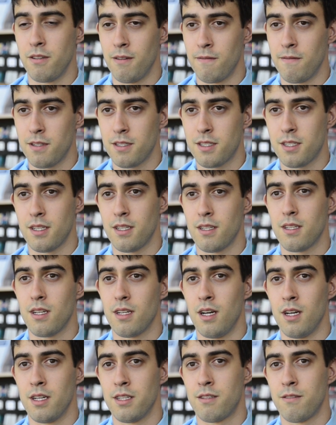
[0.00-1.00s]
University
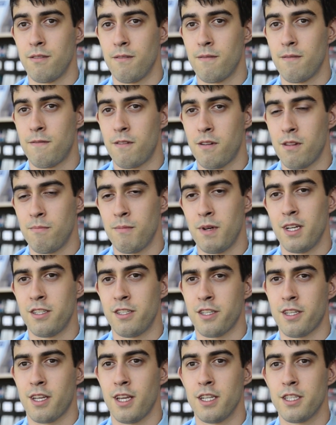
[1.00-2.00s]
uh, to further my
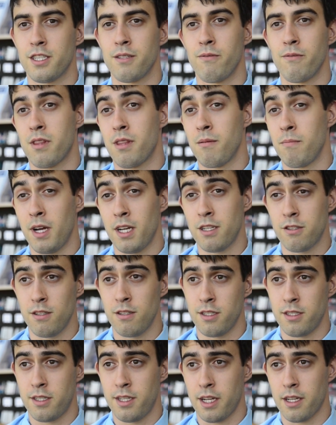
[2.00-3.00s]
education with the
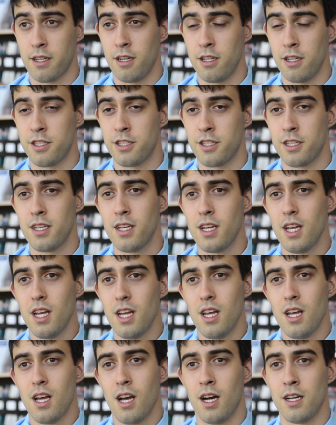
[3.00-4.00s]
Bachelor of Technology,
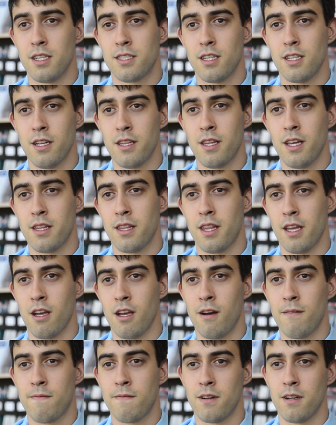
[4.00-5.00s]
I saw that they
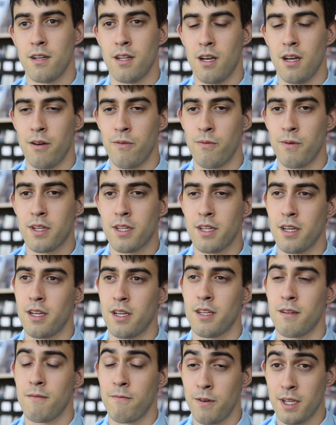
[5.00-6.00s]
offered uh,
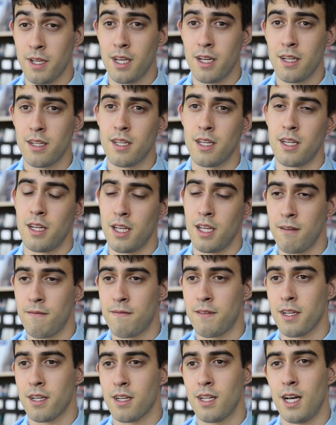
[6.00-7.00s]
weekend, weekend and
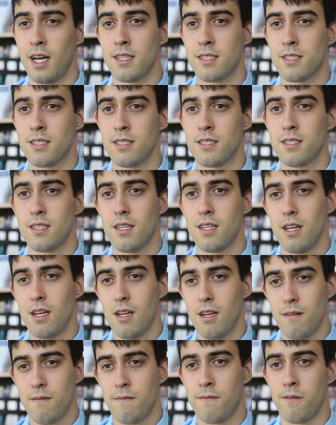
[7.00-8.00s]
evening classes
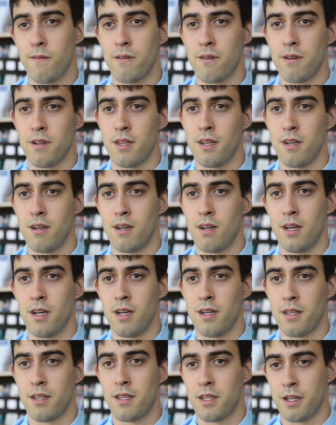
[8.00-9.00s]
for their
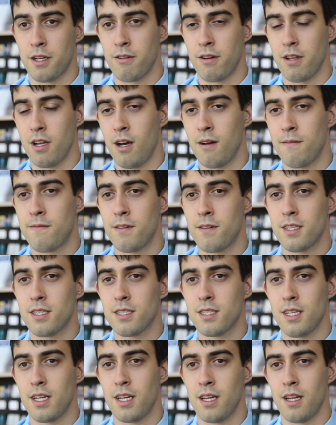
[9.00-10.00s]
uh, degree
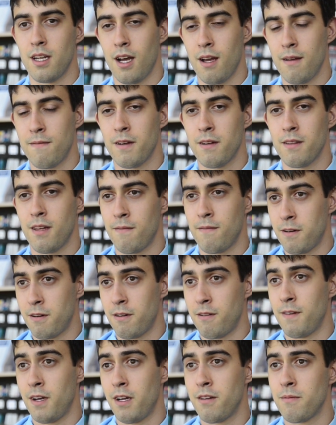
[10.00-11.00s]
offerings, and I found that
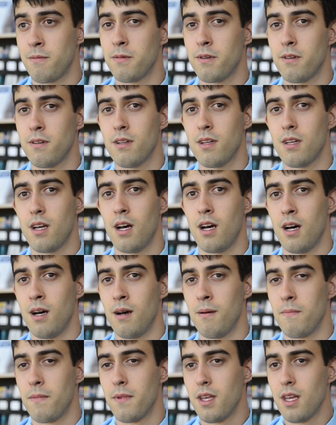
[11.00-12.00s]
very valuable.
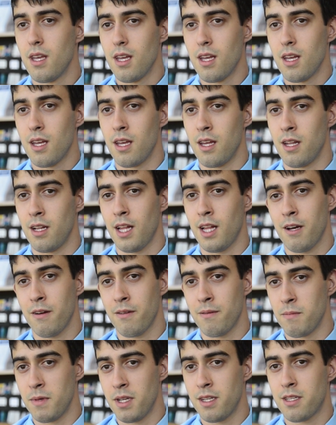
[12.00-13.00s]
Um, It
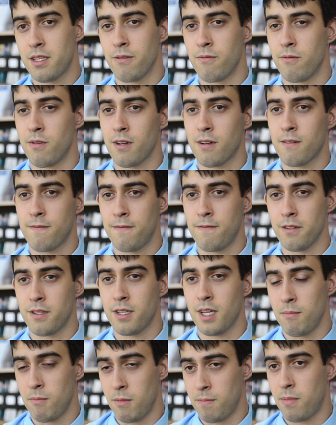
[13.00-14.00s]
allowed me to work
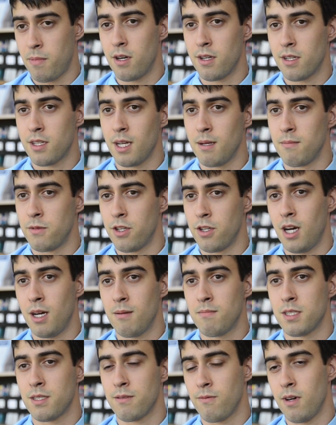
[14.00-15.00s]
full-time or part-time
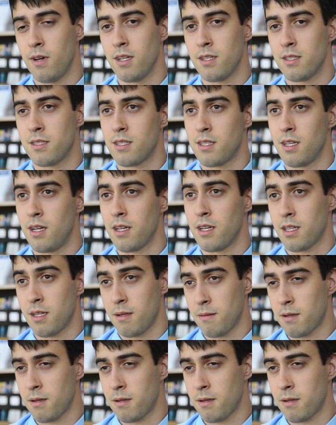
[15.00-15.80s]
jobs as well as uh,